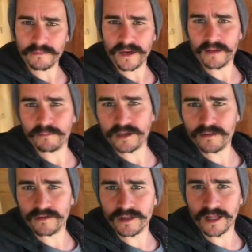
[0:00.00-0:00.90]
main
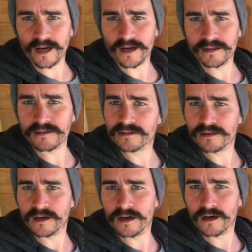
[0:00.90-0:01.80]
PV lines
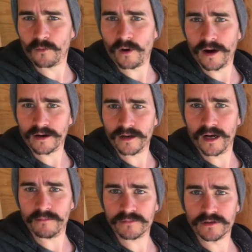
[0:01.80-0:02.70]
wired
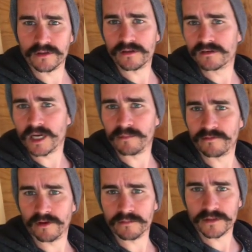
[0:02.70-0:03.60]
up. So this is coming
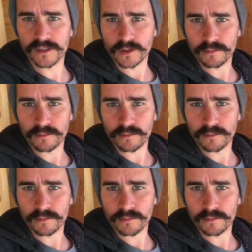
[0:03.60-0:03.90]
from the solar